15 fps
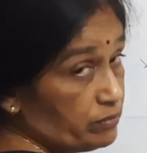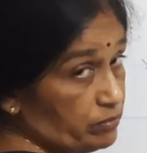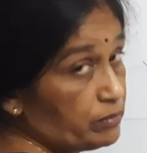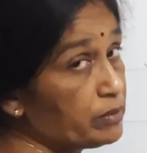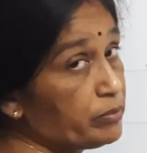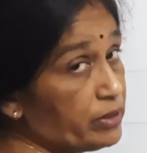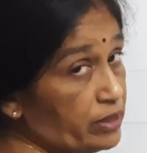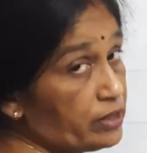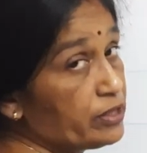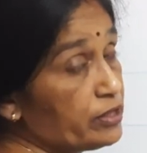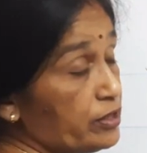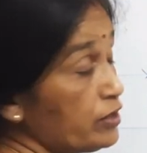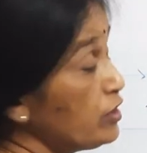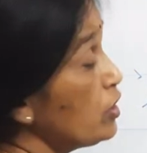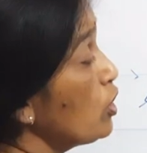
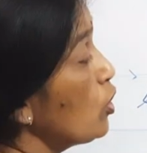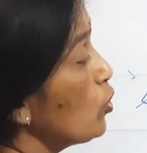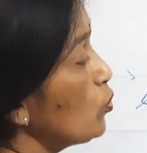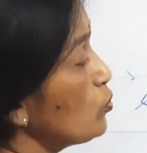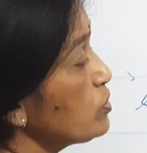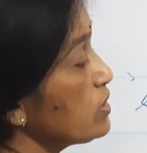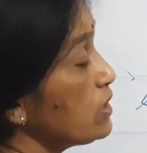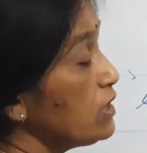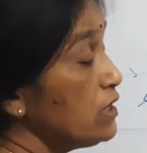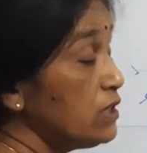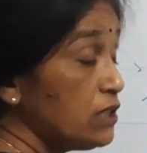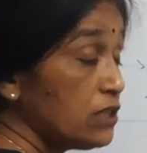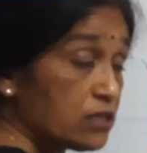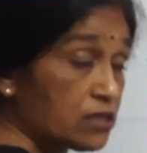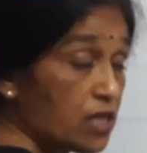mirror whose
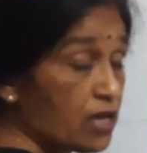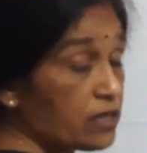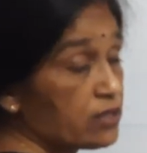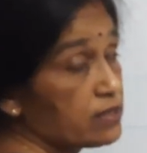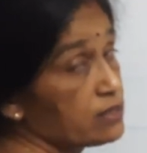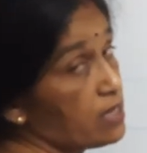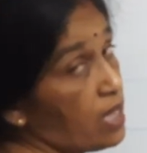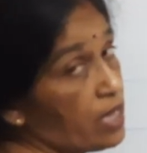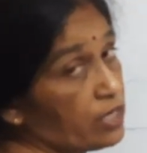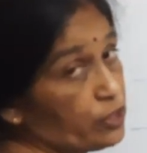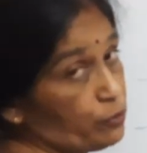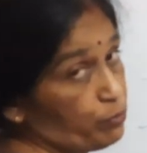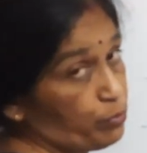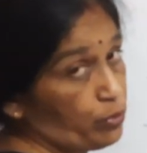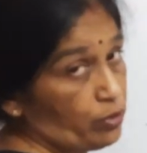inner side is
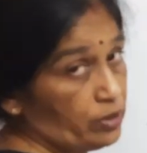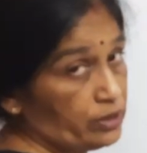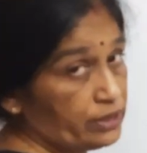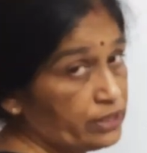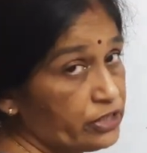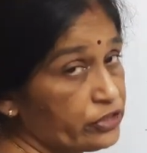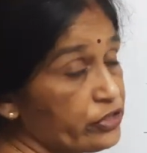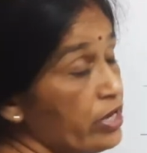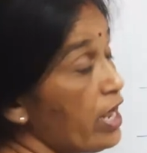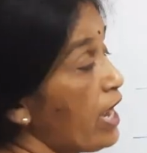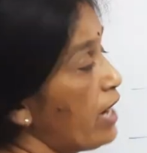highly polished